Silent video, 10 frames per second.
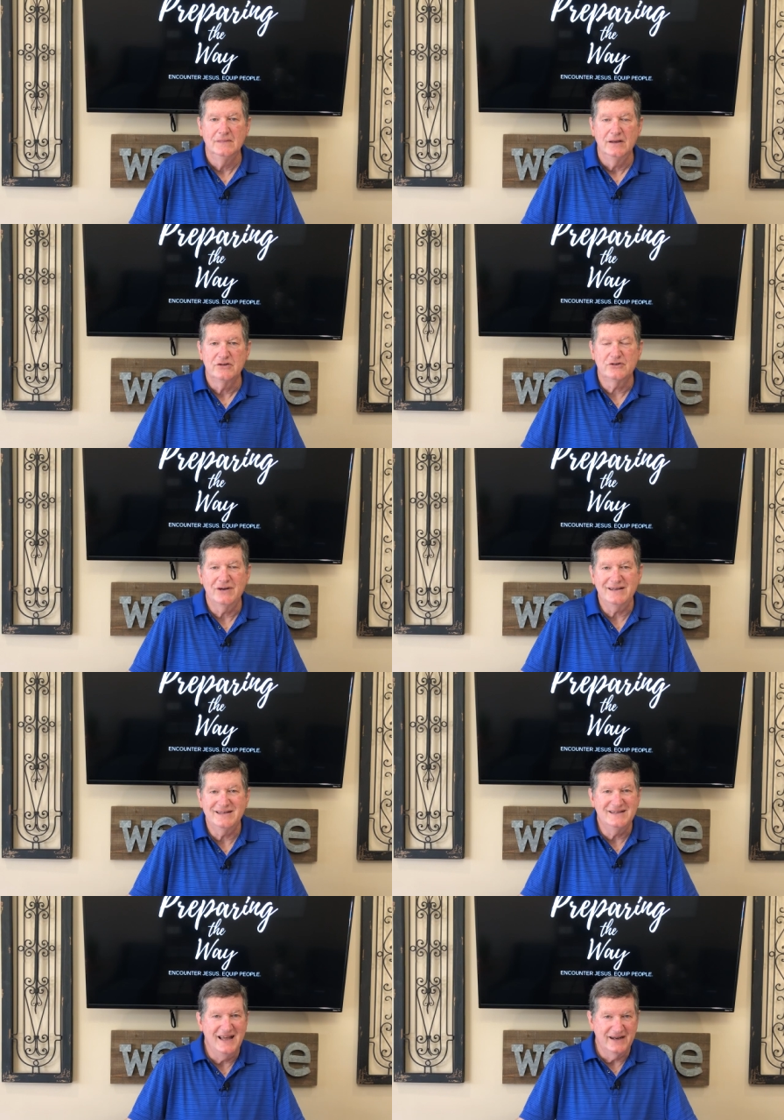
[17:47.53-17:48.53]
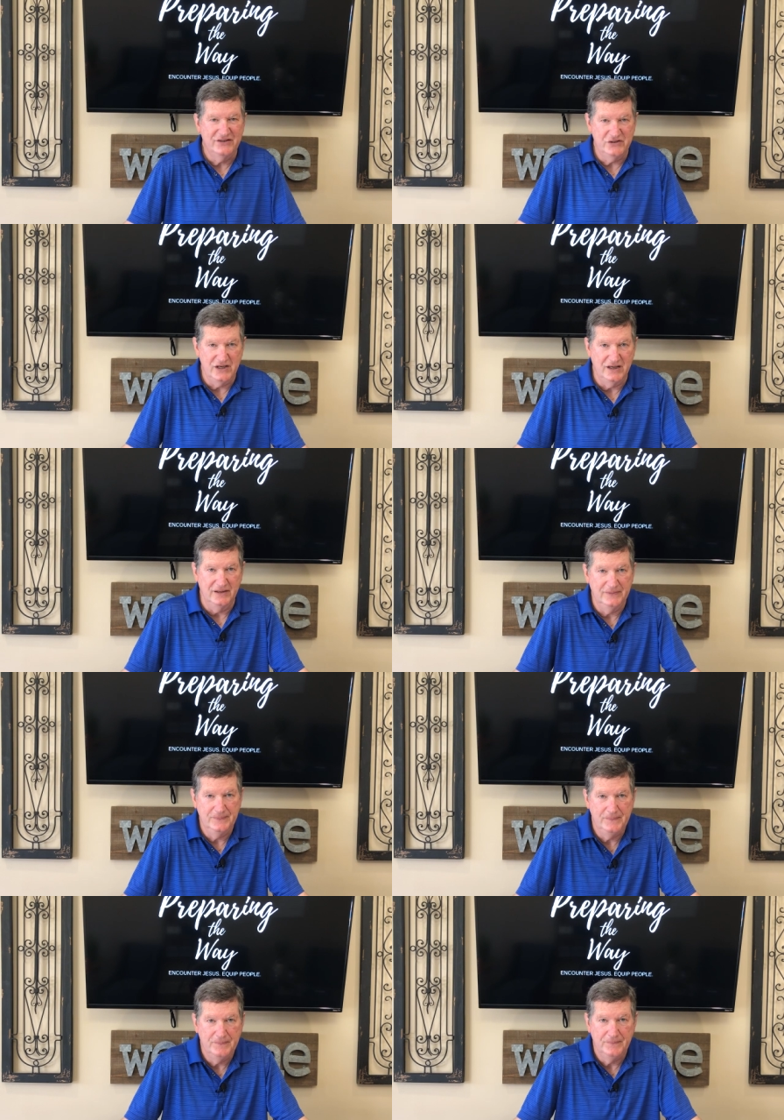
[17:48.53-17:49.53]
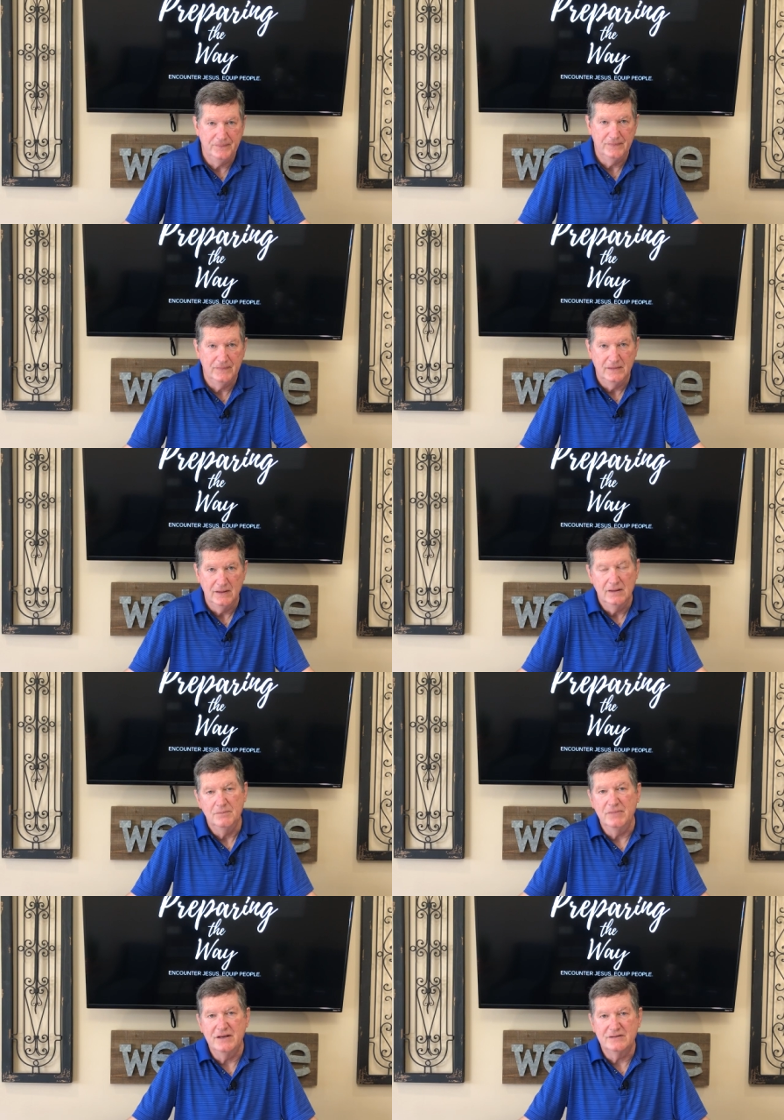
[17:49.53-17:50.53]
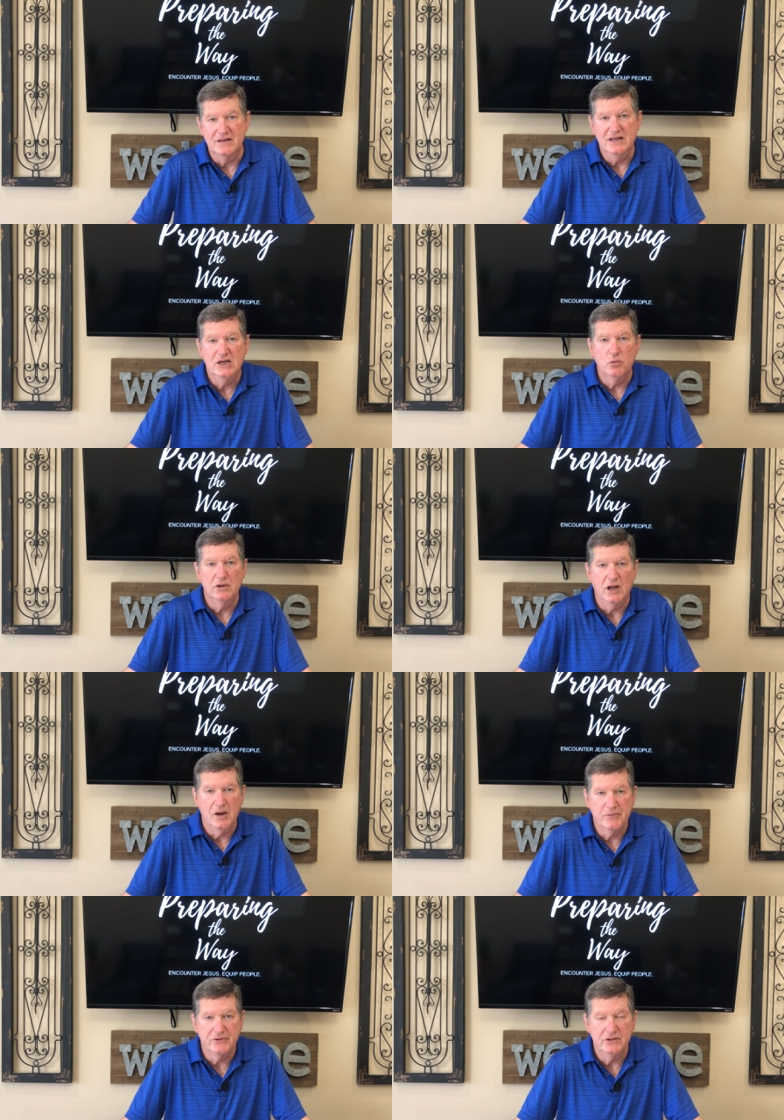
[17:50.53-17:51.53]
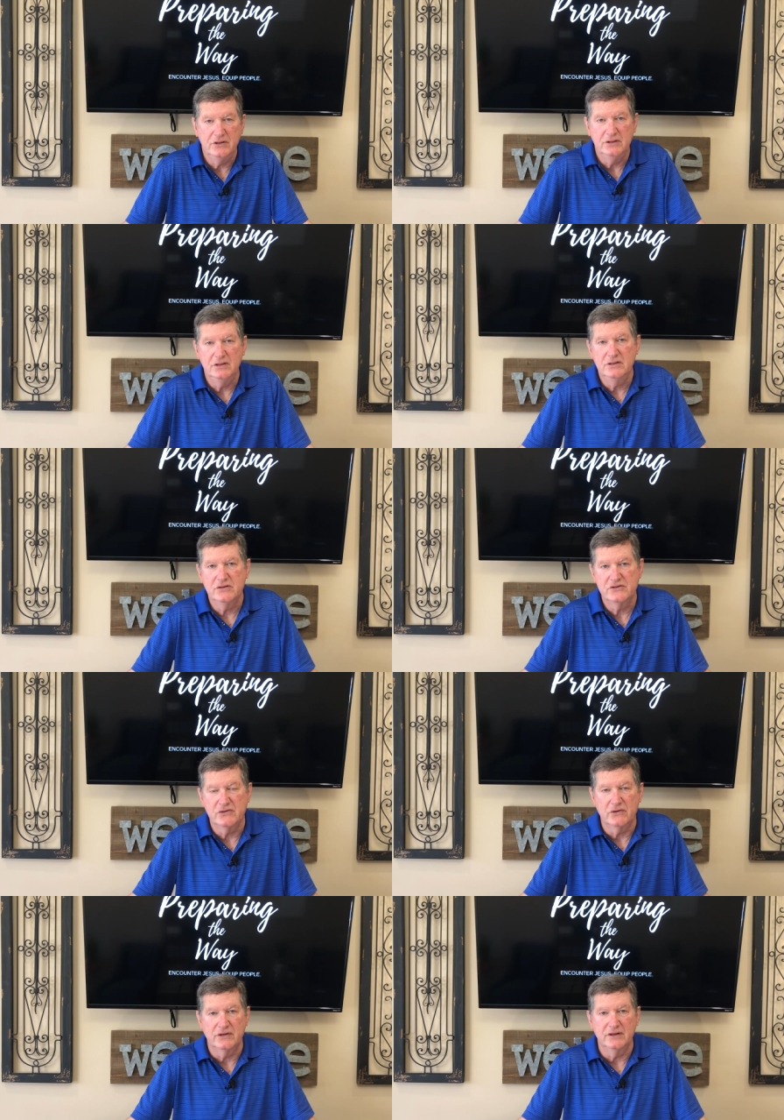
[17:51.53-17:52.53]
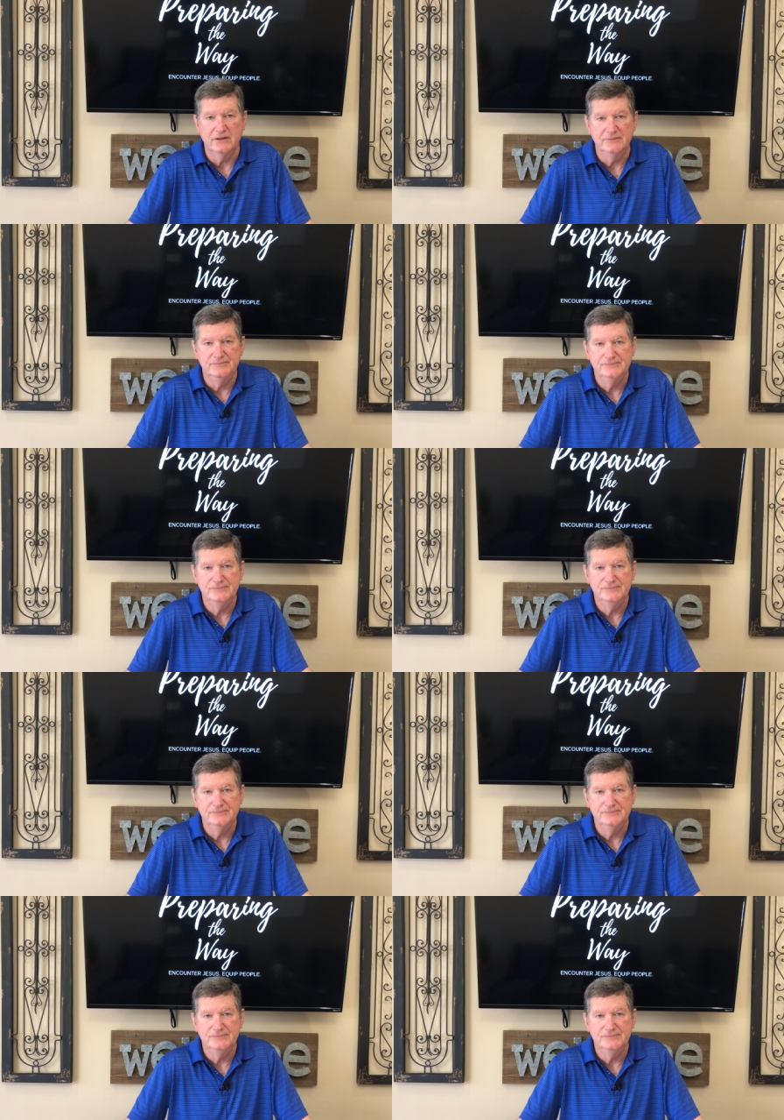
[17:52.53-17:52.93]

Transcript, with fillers: Stress is not a sin, but it's an equal opportunity destroyer.